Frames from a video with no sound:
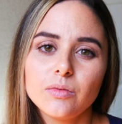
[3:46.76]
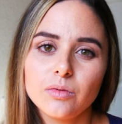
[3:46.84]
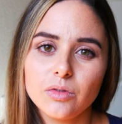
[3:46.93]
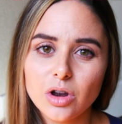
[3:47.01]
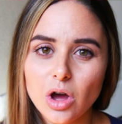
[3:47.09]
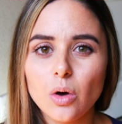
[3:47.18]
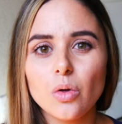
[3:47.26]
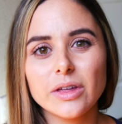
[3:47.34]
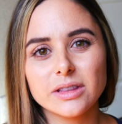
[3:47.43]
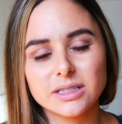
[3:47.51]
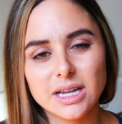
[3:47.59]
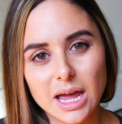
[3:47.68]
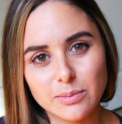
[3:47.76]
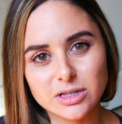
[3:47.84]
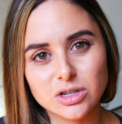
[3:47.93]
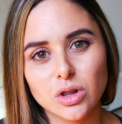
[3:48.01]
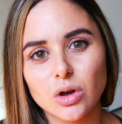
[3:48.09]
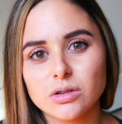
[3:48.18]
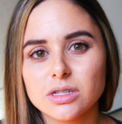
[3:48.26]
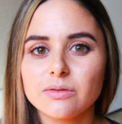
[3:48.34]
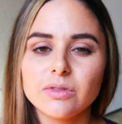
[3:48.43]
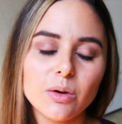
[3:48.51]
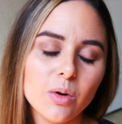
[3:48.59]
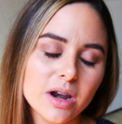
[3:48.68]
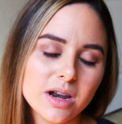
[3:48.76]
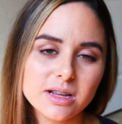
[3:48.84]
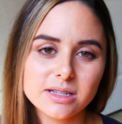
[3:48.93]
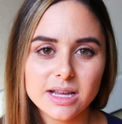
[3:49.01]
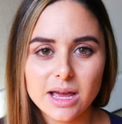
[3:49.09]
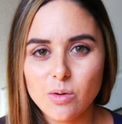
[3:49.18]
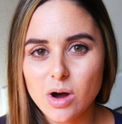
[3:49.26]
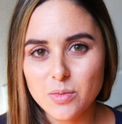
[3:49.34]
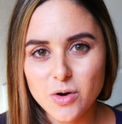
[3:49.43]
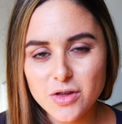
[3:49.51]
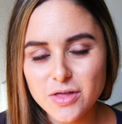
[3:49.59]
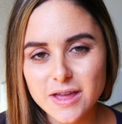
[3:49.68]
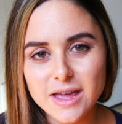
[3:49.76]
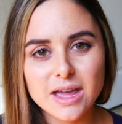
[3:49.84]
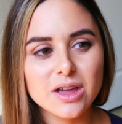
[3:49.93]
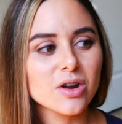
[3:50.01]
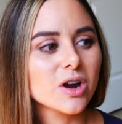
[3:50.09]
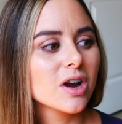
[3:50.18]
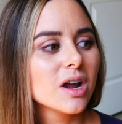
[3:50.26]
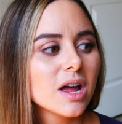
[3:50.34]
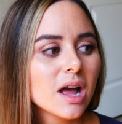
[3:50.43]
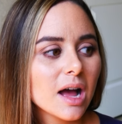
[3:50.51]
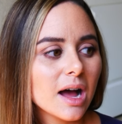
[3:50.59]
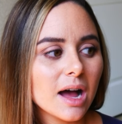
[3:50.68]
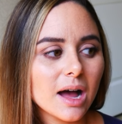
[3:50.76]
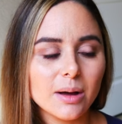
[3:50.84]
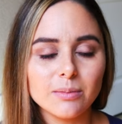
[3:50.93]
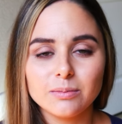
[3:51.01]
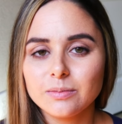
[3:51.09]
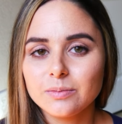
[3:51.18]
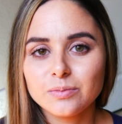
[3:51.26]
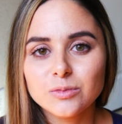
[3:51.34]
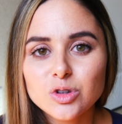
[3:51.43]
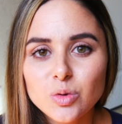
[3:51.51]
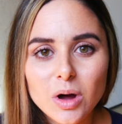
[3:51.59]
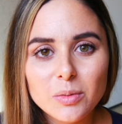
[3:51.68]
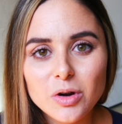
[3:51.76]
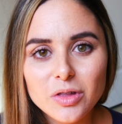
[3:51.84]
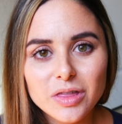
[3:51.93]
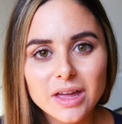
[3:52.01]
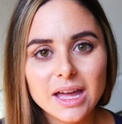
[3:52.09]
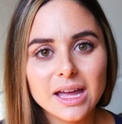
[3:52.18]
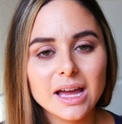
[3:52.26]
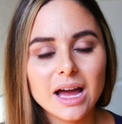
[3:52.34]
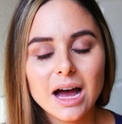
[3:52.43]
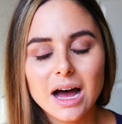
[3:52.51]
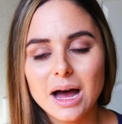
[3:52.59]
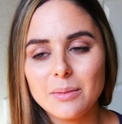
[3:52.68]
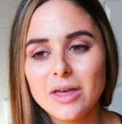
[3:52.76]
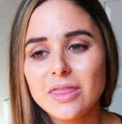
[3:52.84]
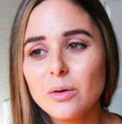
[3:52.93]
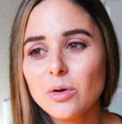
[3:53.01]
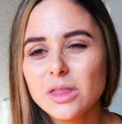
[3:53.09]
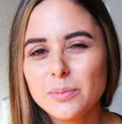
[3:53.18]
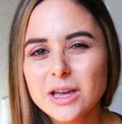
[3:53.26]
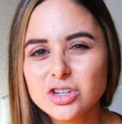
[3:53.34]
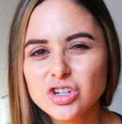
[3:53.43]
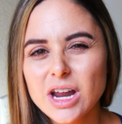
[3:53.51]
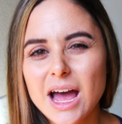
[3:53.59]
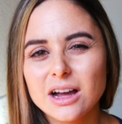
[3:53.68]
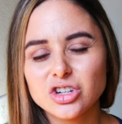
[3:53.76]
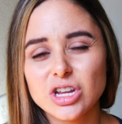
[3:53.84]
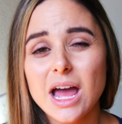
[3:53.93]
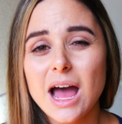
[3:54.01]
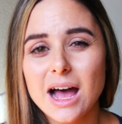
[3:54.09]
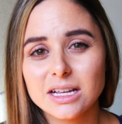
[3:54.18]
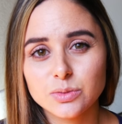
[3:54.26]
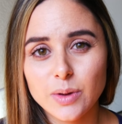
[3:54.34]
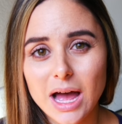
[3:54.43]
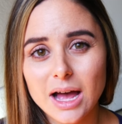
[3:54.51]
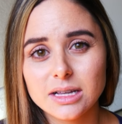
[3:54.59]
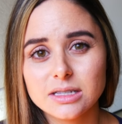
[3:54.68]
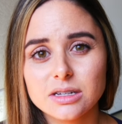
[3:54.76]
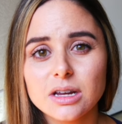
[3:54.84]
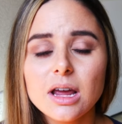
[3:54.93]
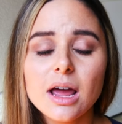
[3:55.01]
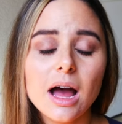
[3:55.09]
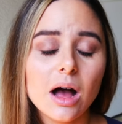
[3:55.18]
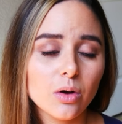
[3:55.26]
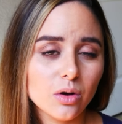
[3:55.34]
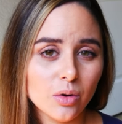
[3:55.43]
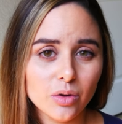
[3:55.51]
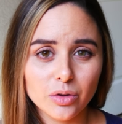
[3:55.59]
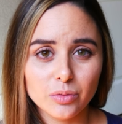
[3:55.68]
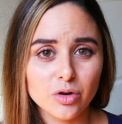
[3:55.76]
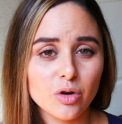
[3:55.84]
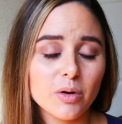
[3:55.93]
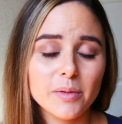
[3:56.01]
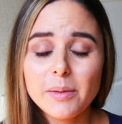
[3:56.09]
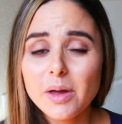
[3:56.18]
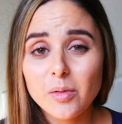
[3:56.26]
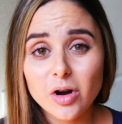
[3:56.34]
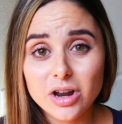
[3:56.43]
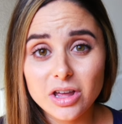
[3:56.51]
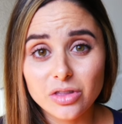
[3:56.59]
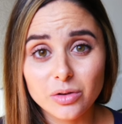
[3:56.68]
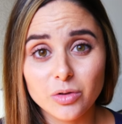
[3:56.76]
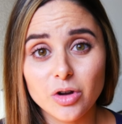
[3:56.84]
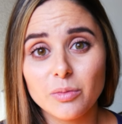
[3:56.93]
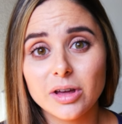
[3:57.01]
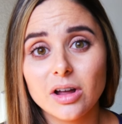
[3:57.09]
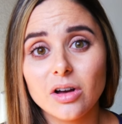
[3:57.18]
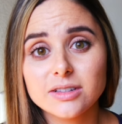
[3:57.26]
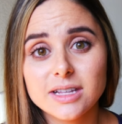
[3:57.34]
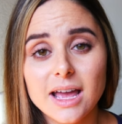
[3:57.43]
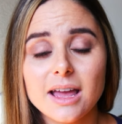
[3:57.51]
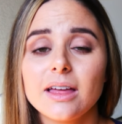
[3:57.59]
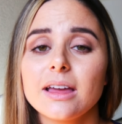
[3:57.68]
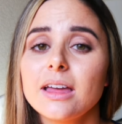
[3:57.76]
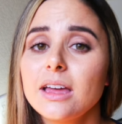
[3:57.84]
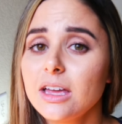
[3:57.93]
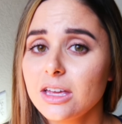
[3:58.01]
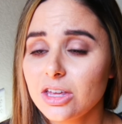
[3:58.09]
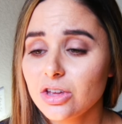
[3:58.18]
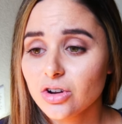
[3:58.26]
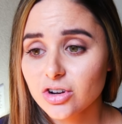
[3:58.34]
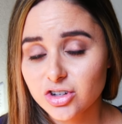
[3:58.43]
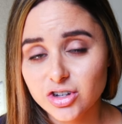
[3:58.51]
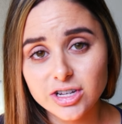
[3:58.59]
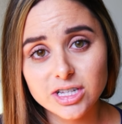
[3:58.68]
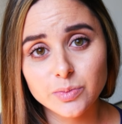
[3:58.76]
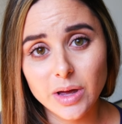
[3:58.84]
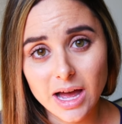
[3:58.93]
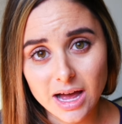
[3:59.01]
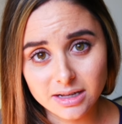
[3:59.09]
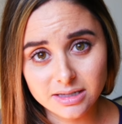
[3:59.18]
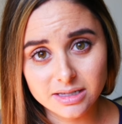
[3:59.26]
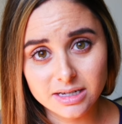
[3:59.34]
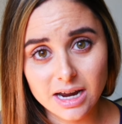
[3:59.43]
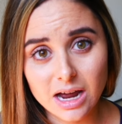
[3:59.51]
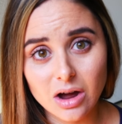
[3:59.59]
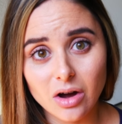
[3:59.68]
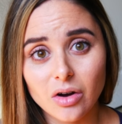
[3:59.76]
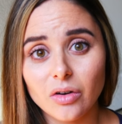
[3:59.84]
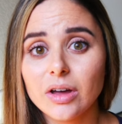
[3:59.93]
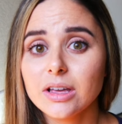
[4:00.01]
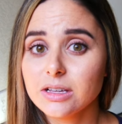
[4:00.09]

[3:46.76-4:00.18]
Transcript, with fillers: know that the time is close if they wanted to say one more thing or um, do one more thing. Um, and then when the patient actually has passed, I'll go in the room, or maybe I'm already in the room, and I'll say, like, he or she's passed now, like